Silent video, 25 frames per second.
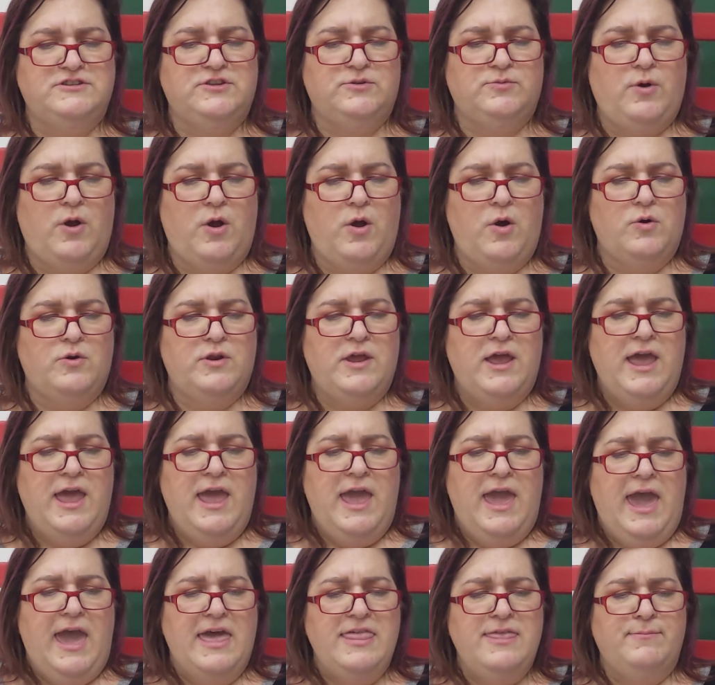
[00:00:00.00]
the road,
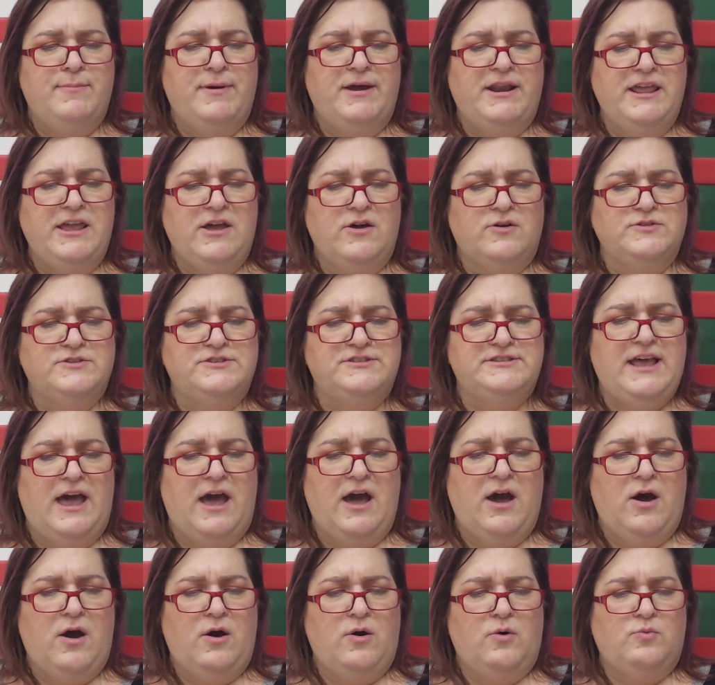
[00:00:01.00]
and the muddy old
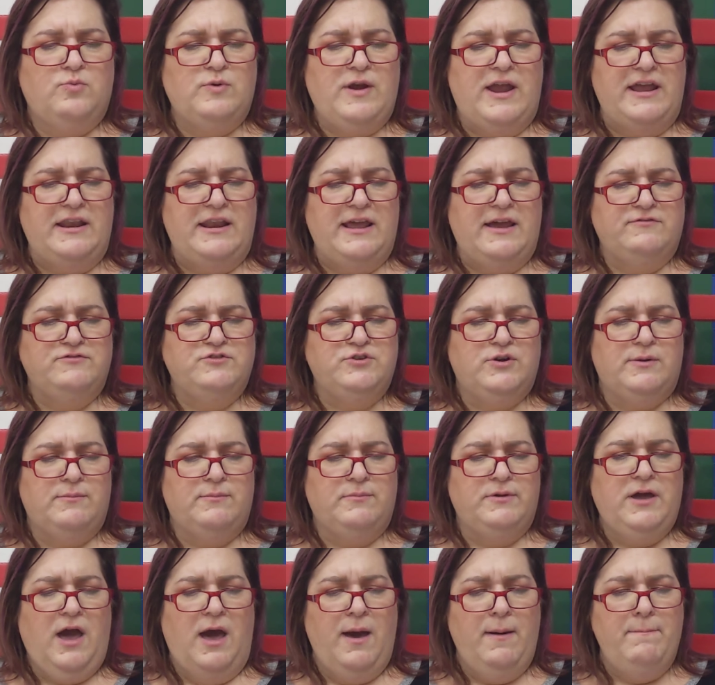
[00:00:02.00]
sow ran after
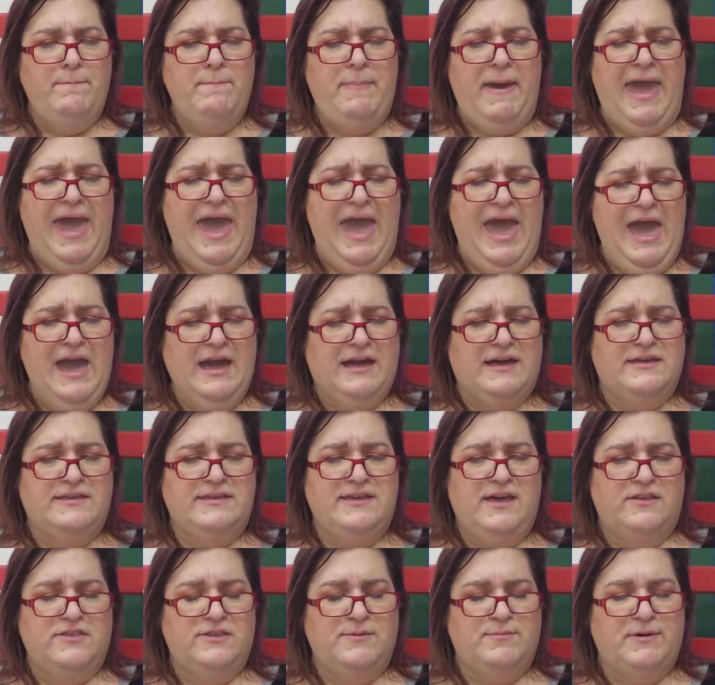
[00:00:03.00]
him. "Come back!"
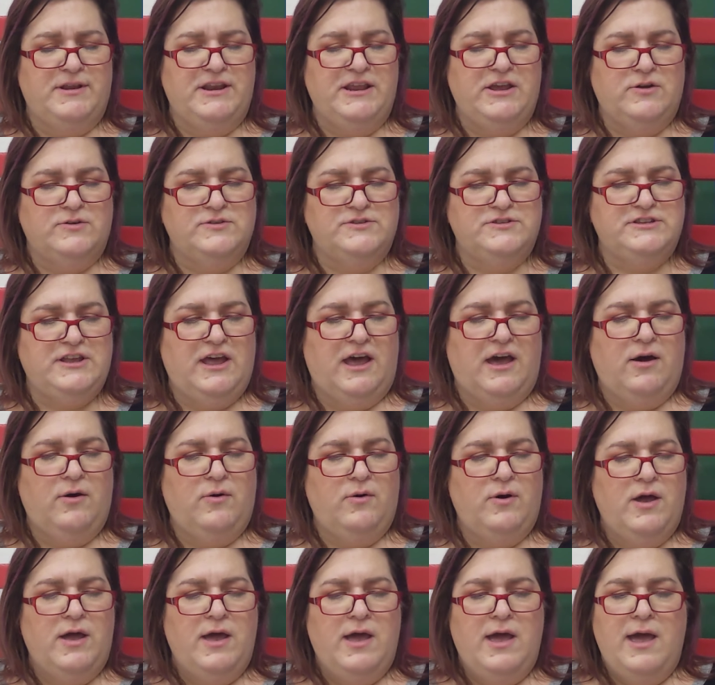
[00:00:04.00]
yelled the muddy old
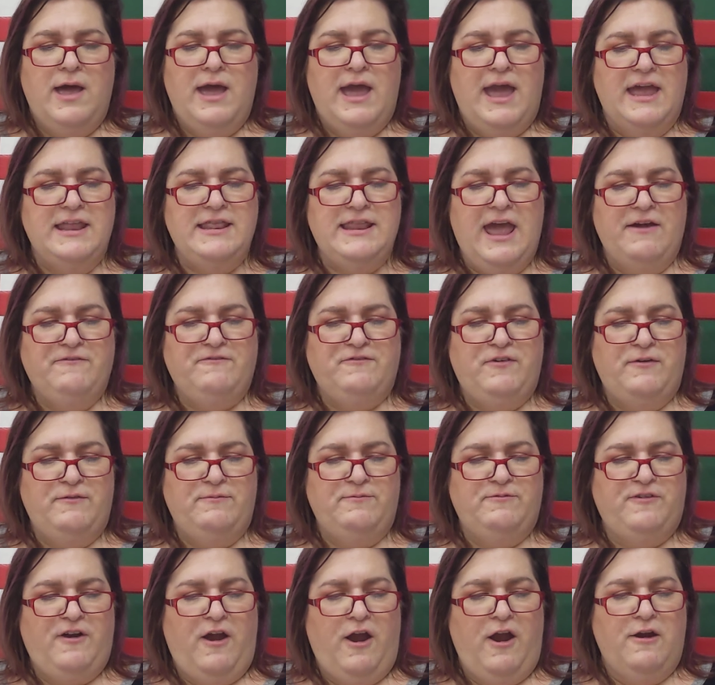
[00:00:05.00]
sow. And not
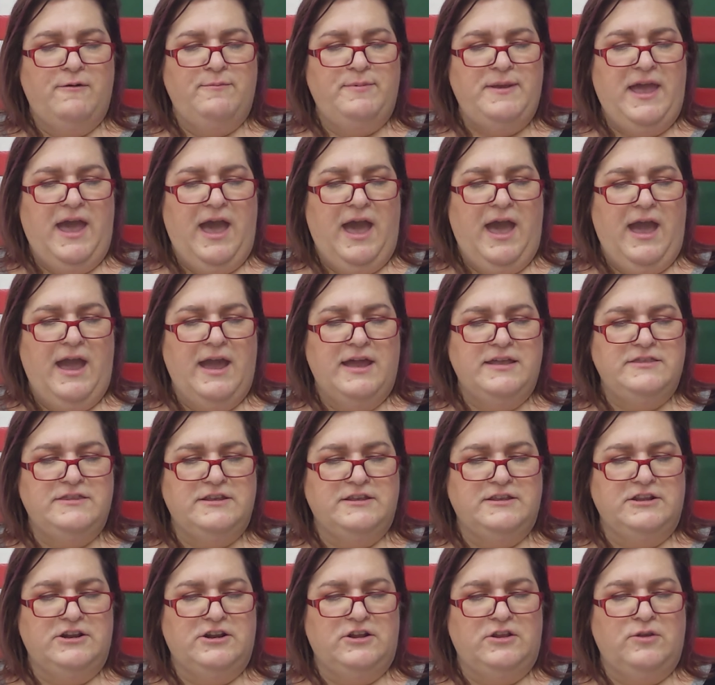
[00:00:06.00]
far behind, the
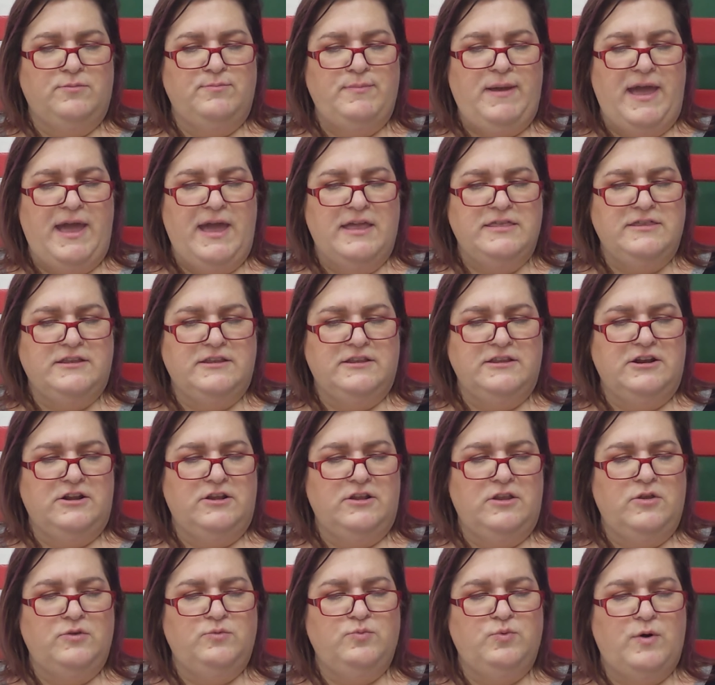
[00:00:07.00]
little old man, the little
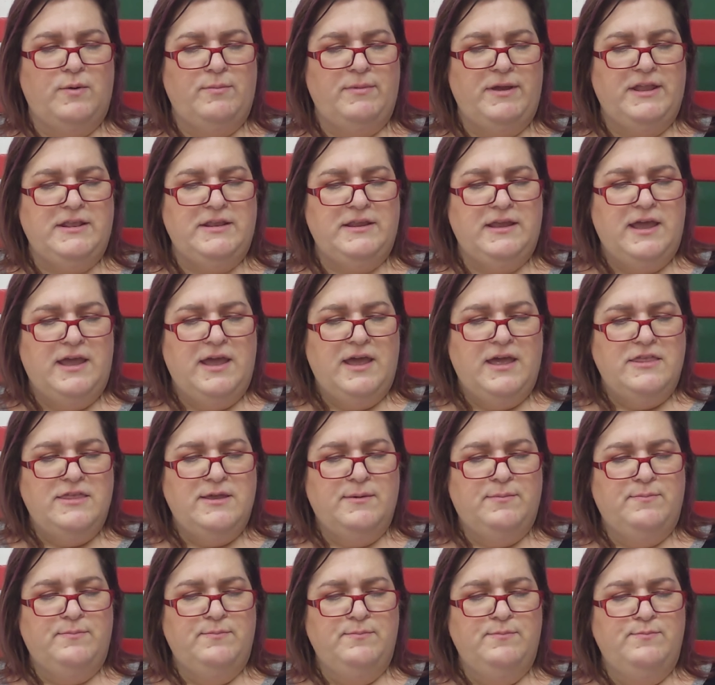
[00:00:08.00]
old woman, the
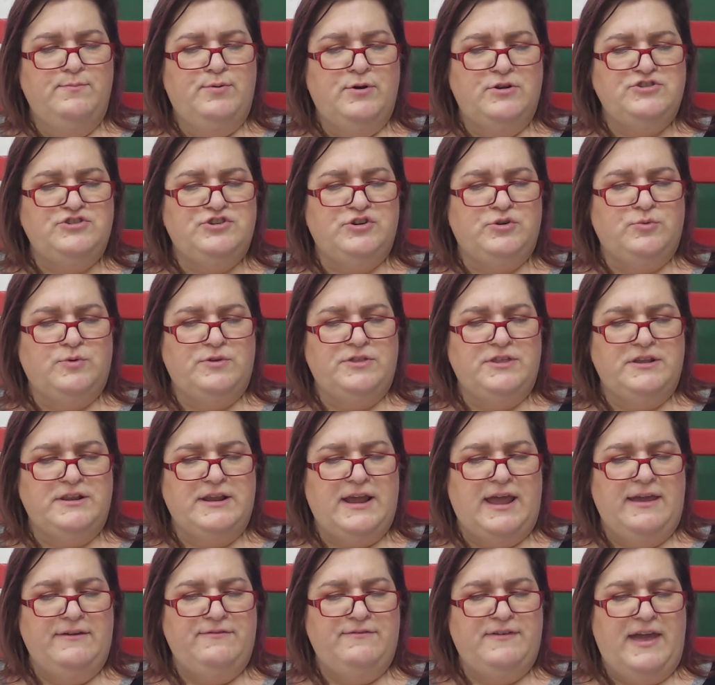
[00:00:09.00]
butcher with a
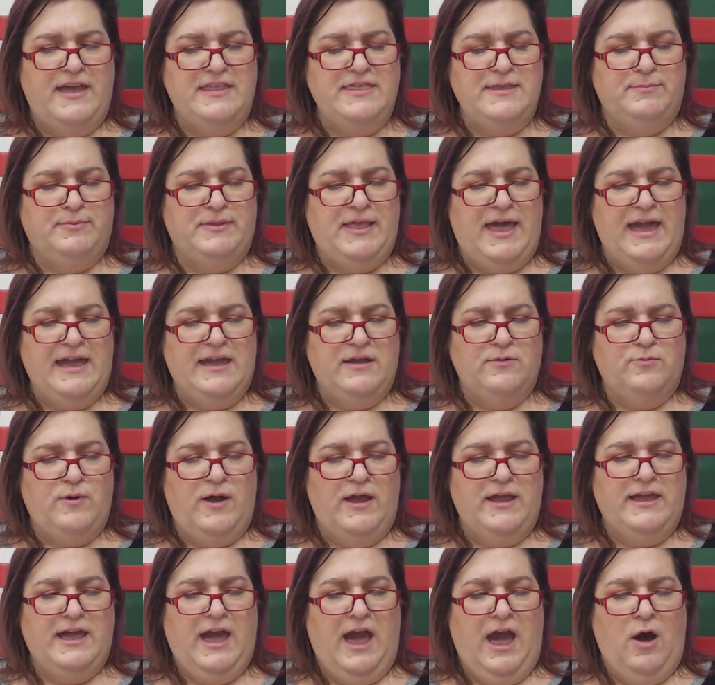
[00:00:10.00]
knife, and the black and
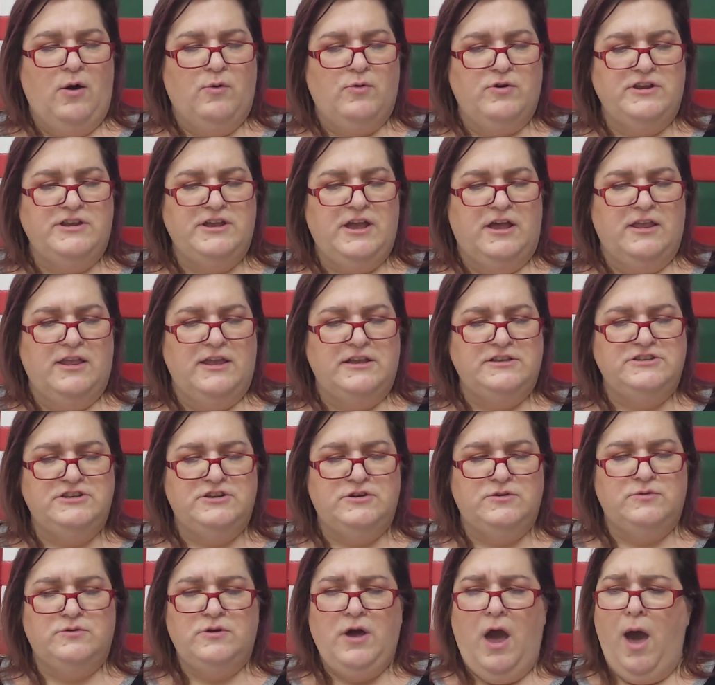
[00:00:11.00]
white cow were yelling
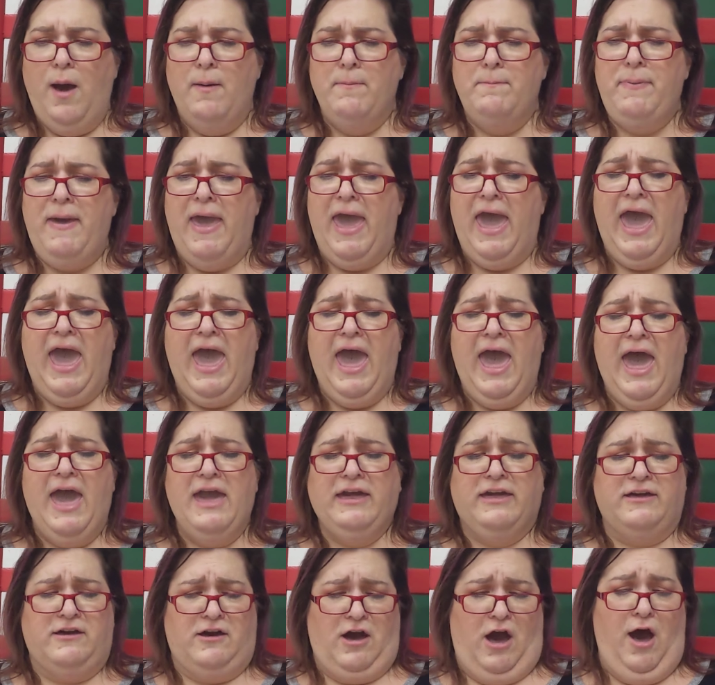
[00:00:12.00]
too. "Come
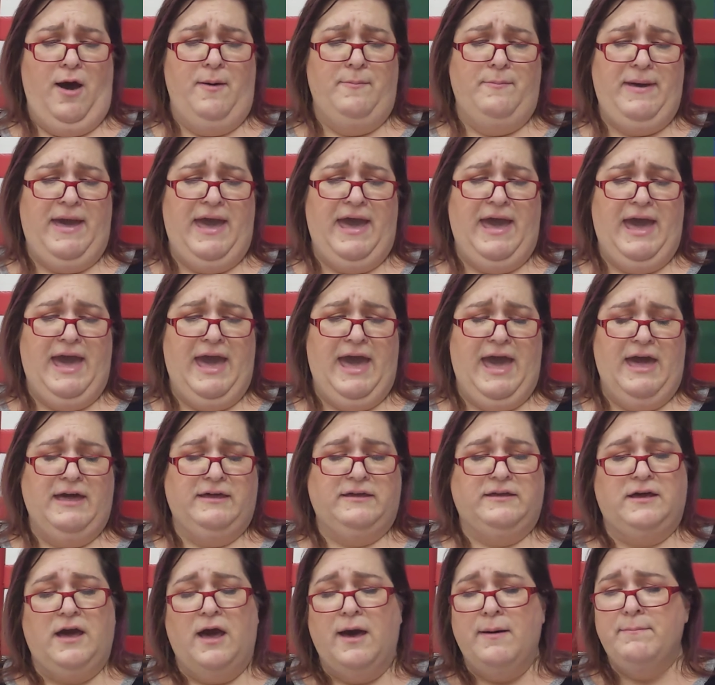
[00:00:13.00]
back! Come
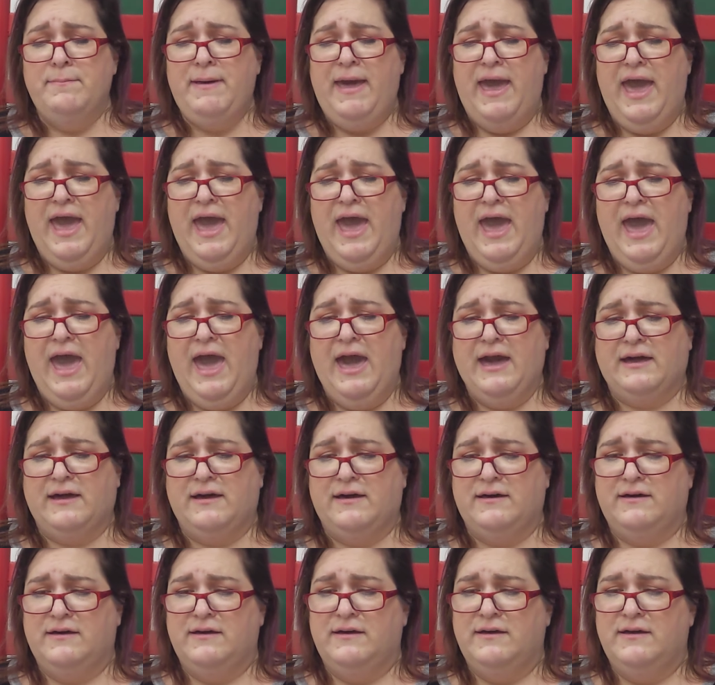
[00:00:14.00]
back! Come back!"